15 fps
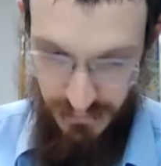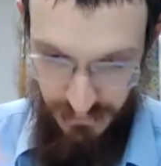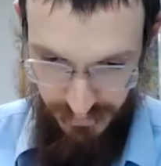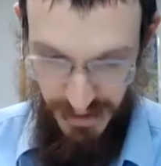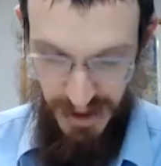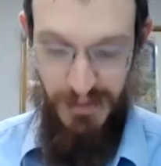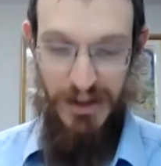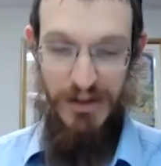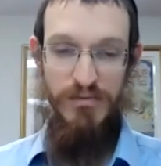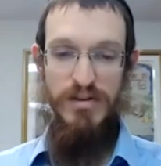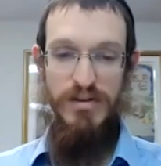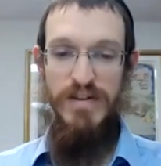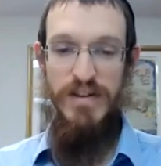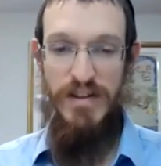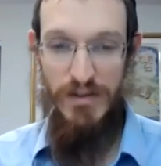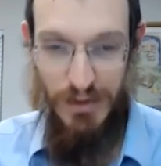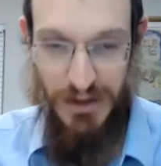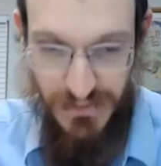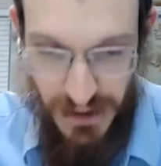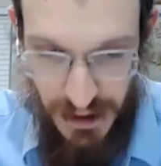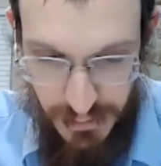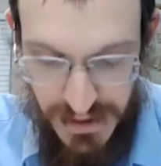Maybe we'll see as we
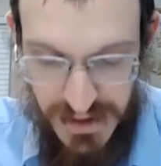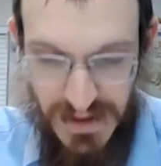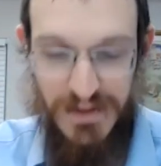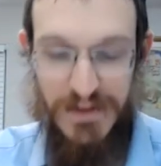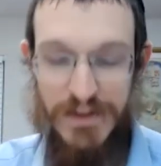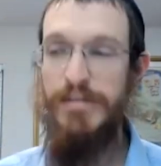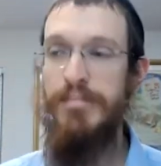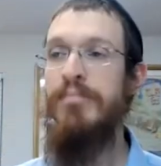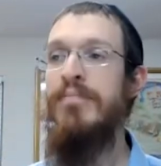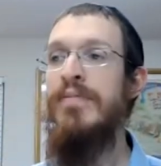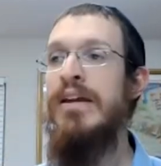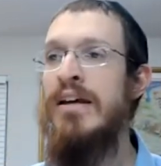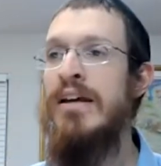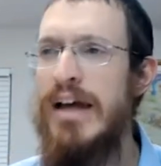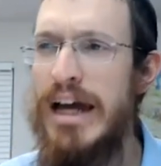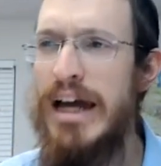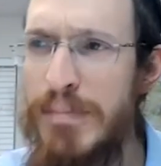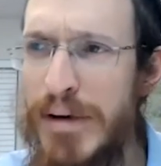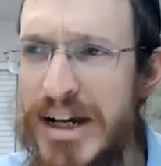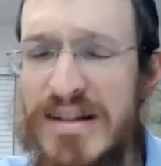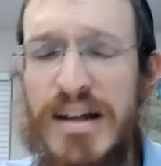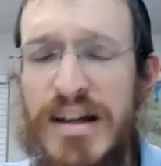develop this idea.
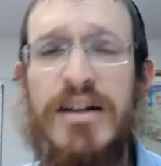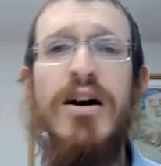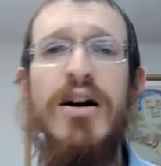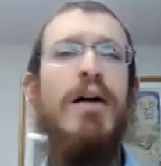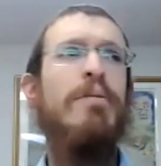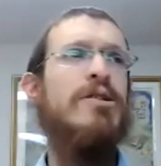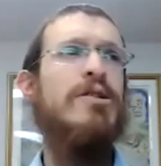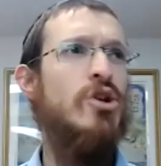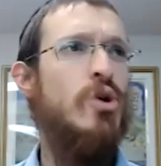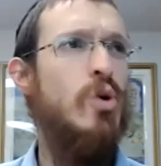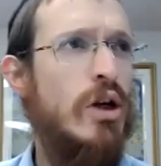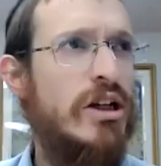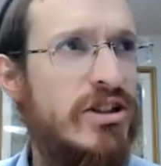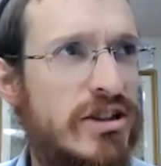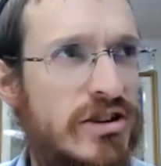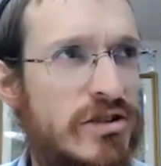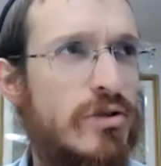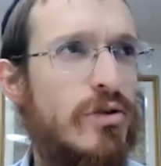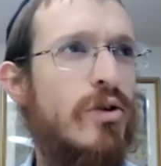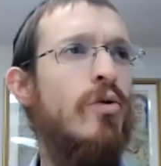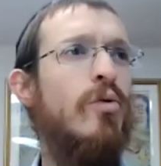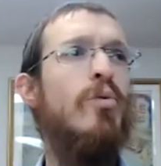Anybody has any comments or questions,
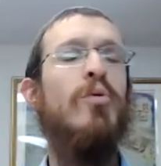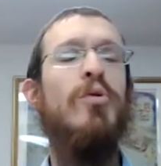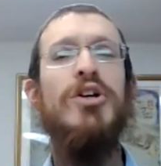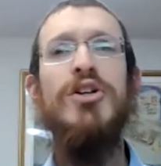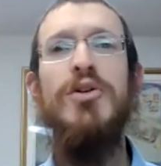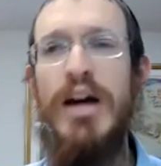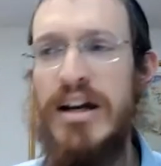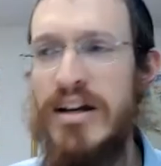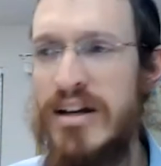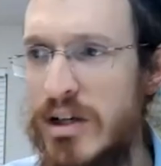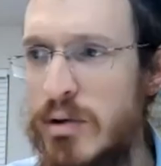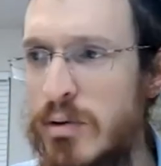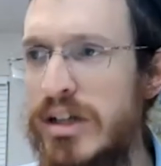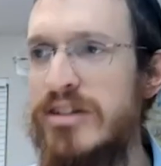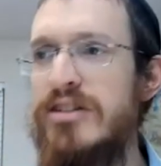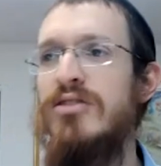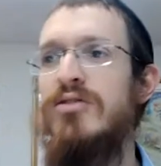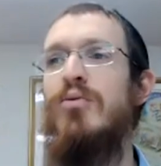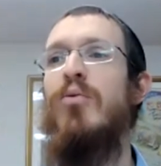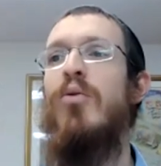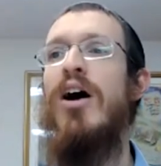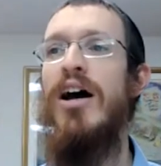or could you add any questions?
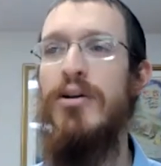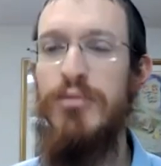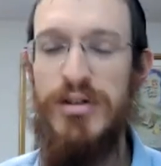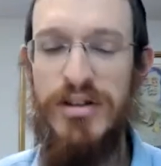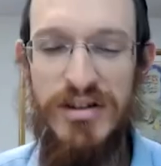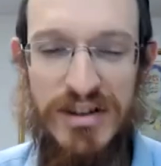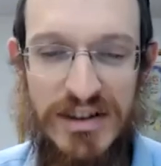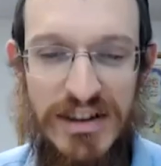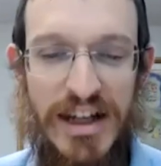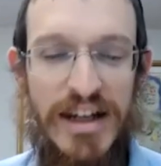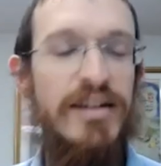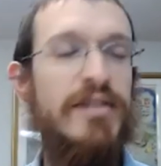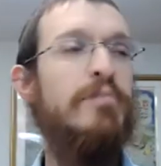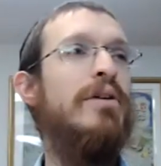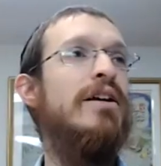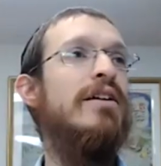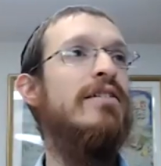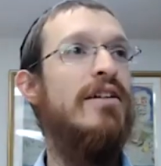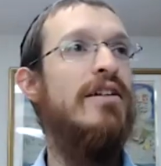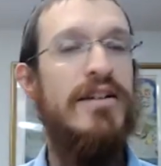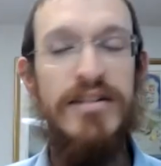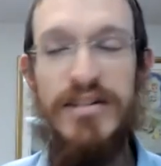Why would a snake being
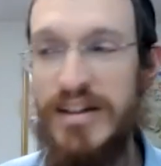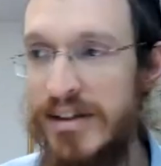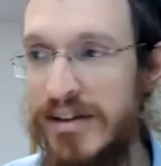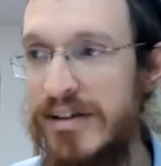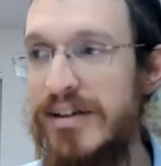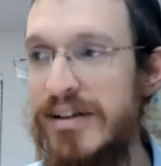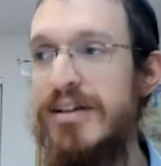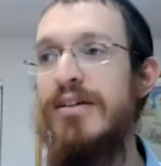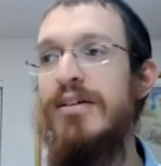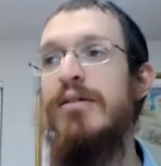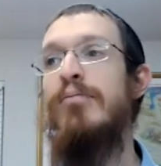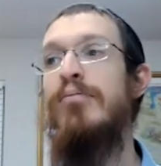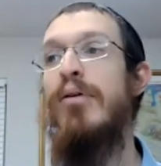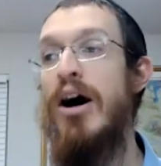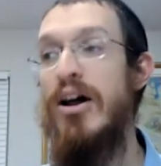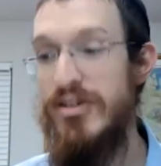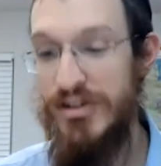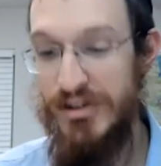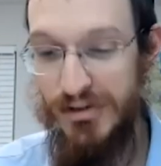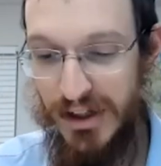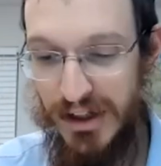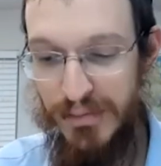the healing bother
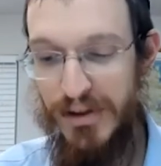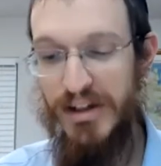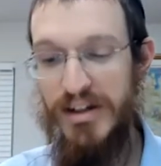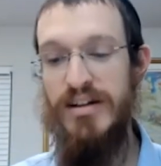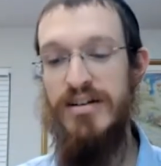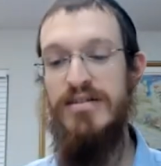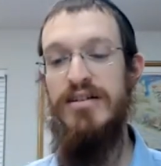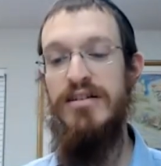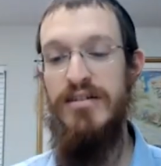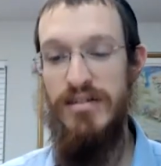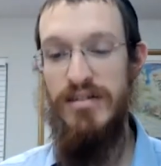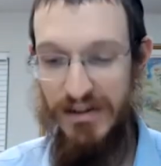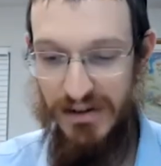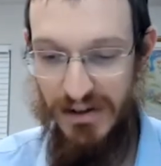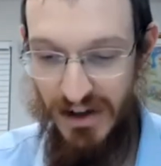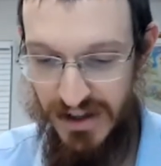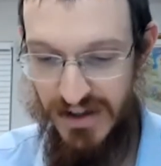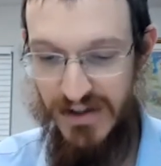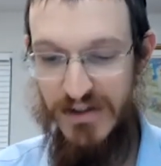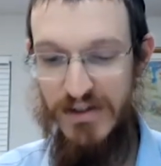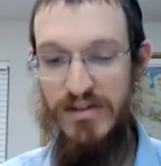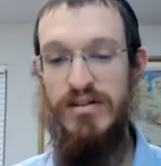you? Anybody has any
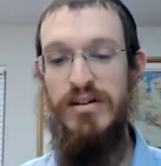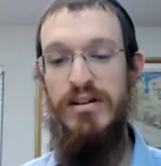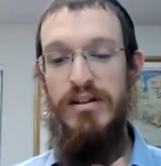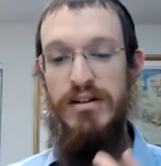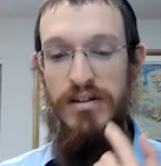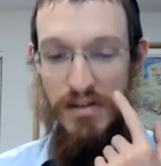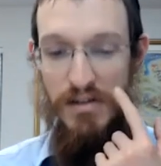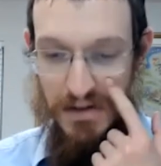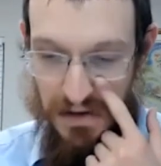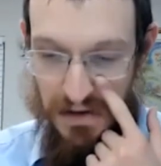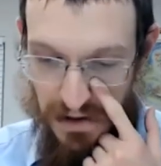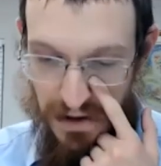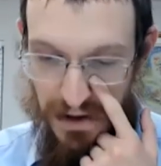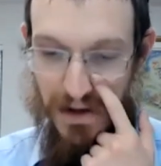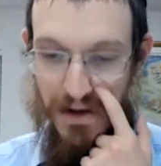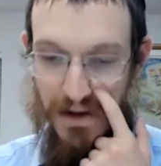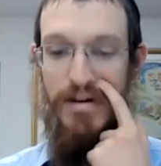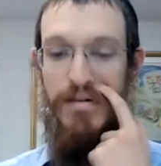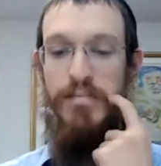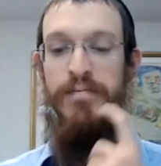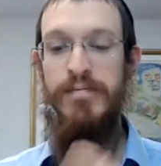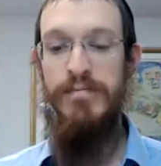thoughts?
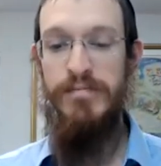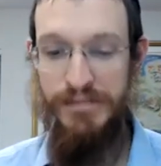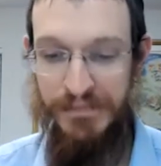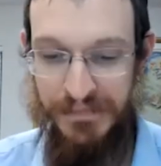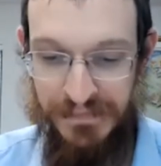Anybody?